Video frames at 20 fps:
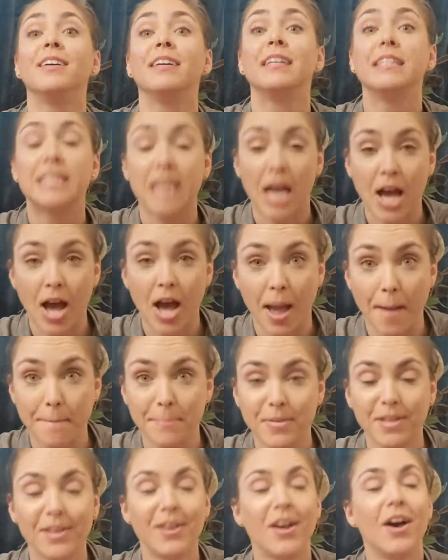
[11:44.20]
time.
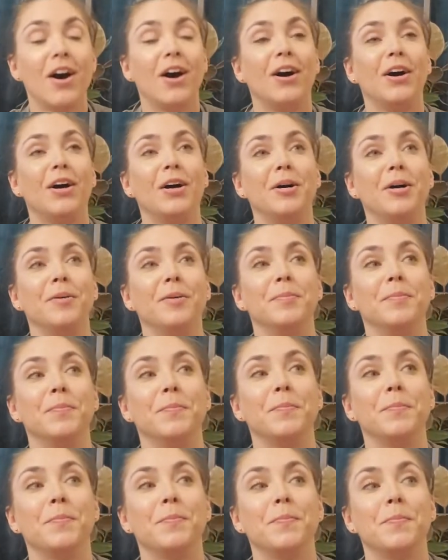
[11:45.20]

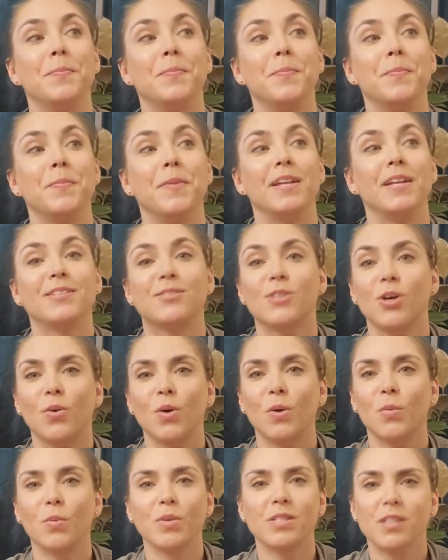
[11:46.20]
And so
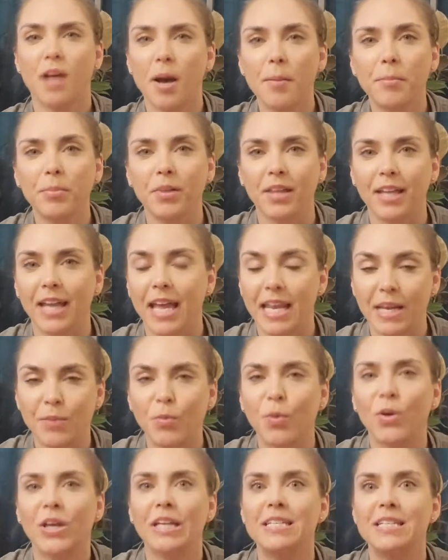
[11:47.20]
it was humbling, and it
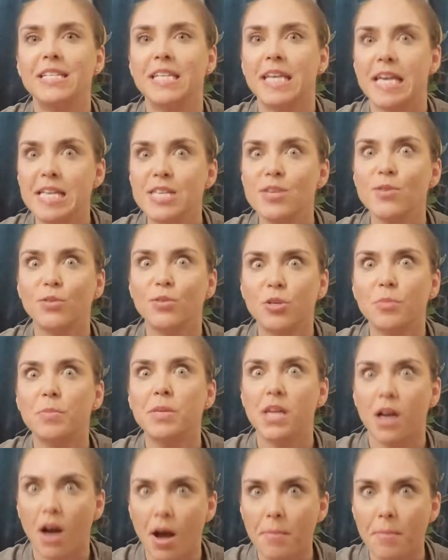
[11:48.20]
will continue to be
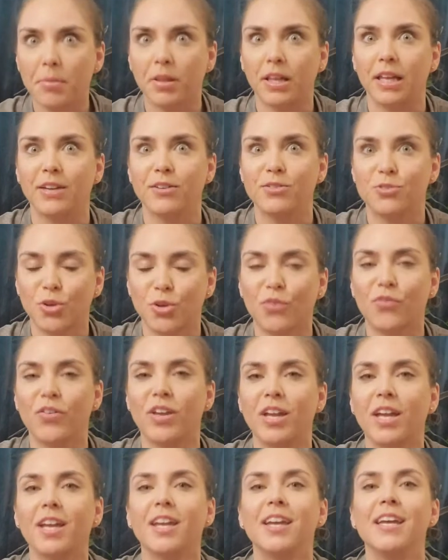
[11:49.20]
humbling.
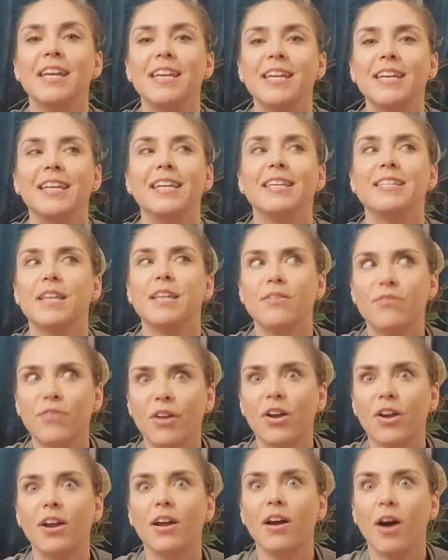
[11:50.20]
Surfing is a
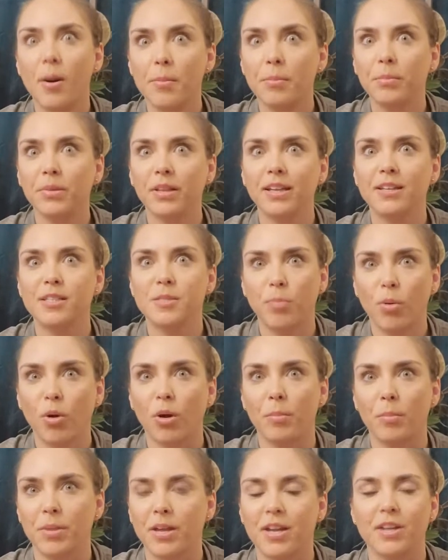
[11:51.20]
very humbling
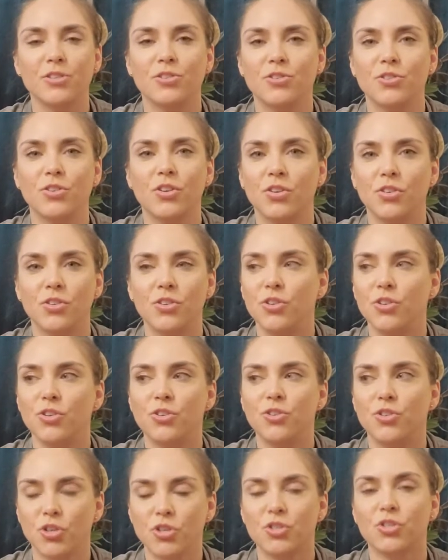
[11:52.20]
sport because you're
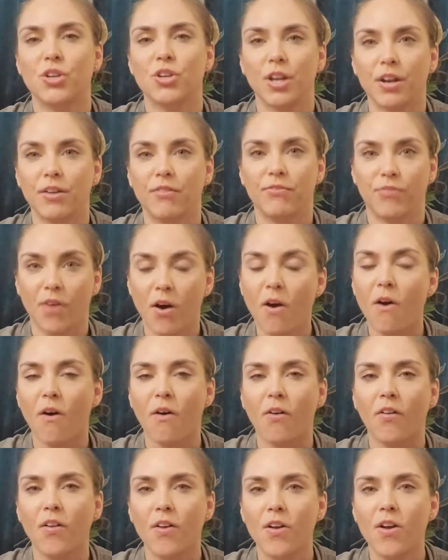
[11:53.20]
just gonna
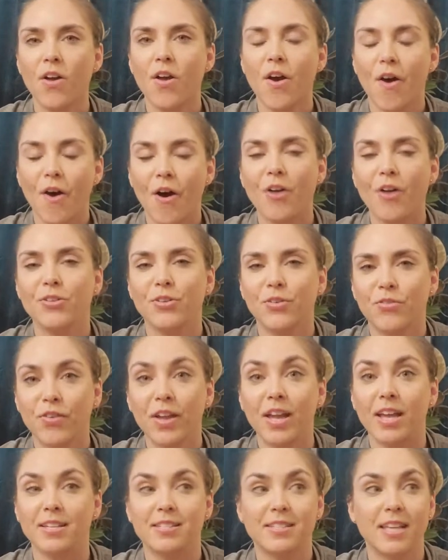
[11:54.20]
fall on your
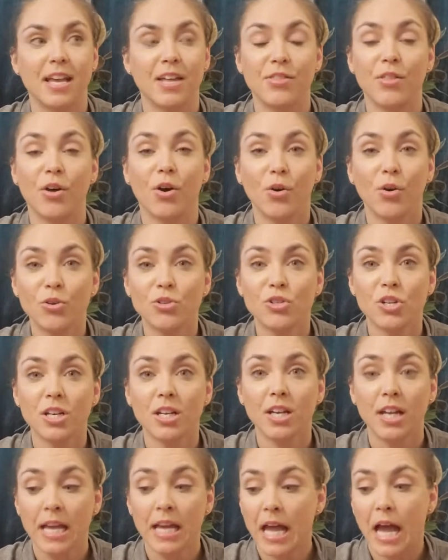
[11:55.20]
face. And the ocean,
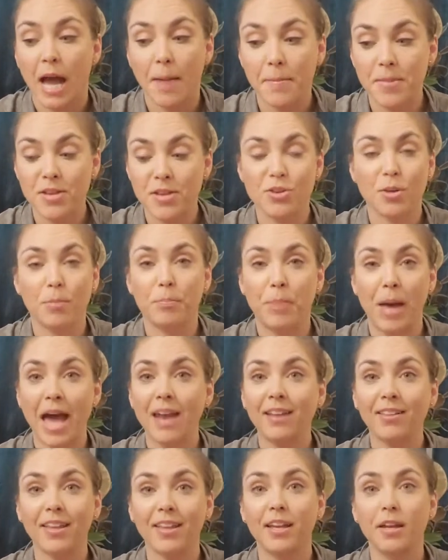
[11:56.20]
I mean, you're
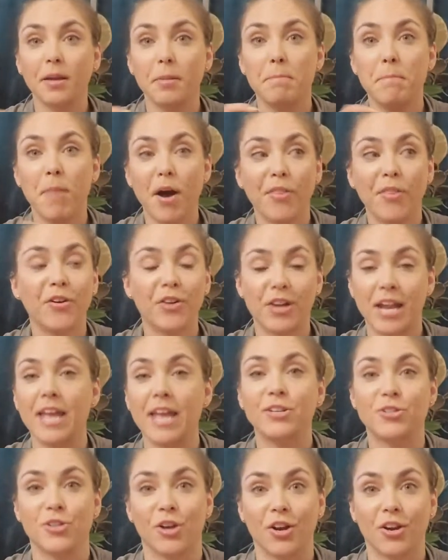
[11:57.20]
battling Mother
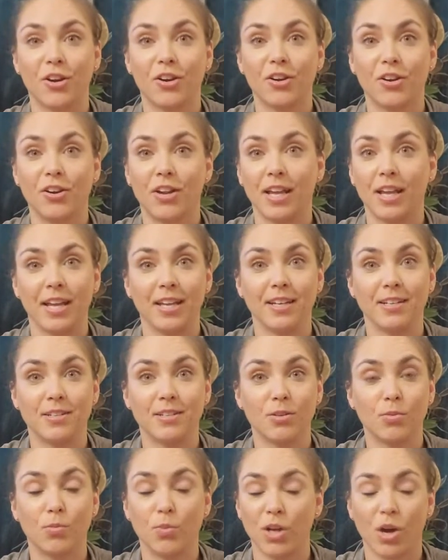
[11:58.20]
Nature. And
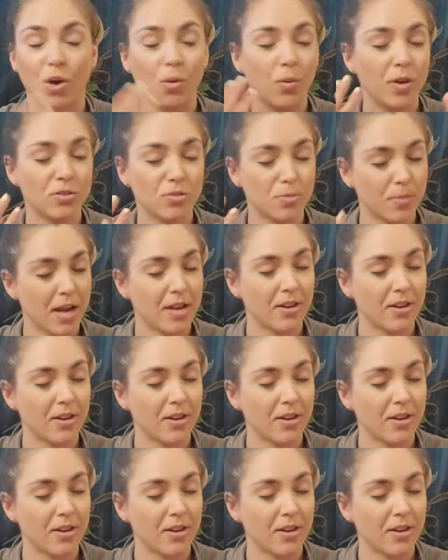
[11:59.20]
we always remind